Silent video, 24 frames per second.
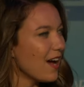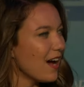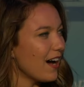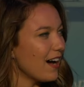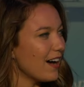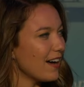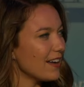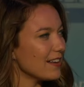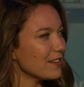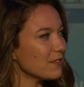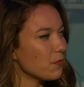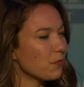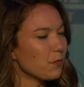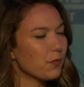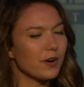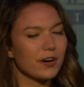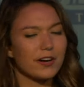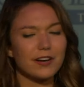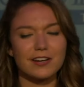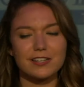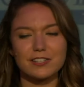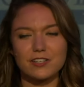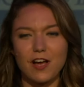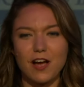Uh, we're
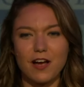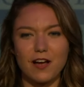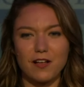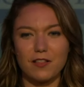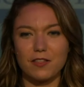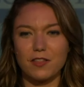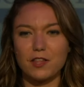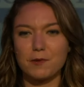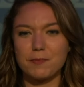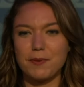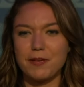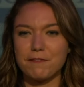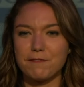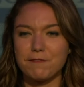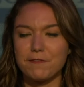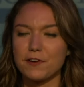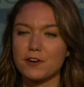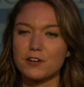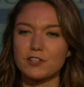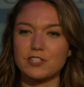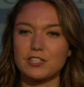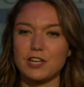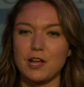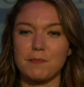going to talk a little bit
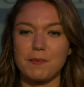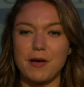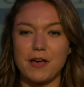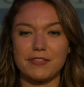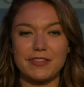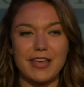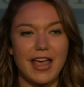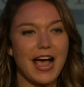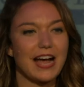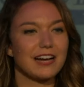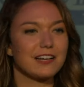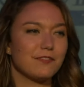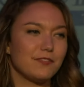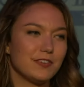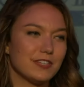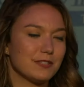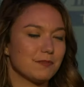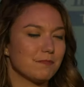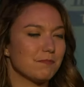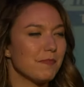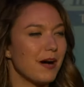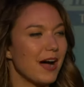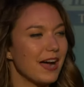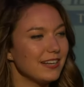first about the activist
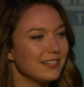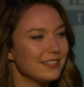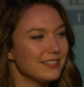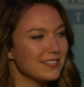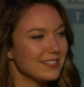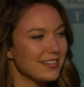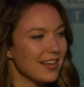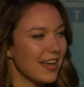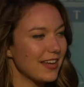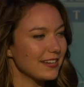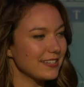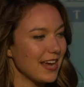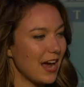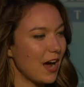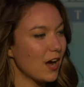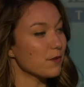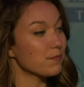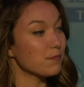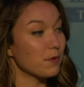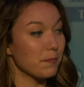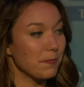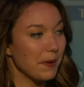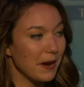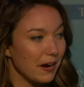mindset, how to
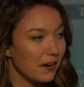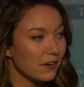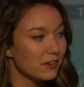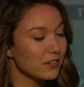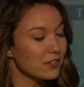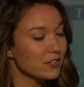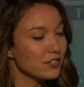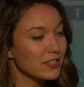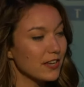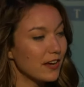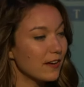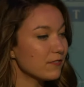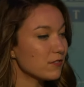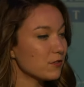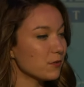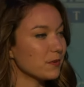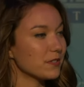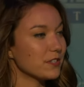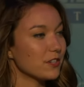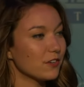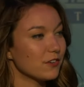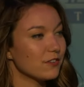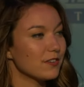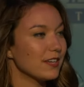prepare yourself to
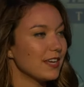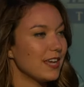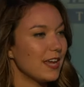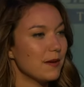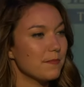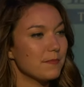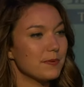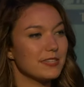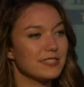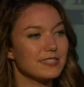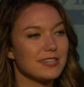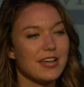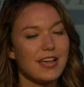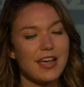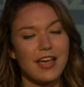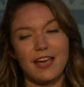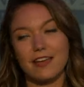return to campus,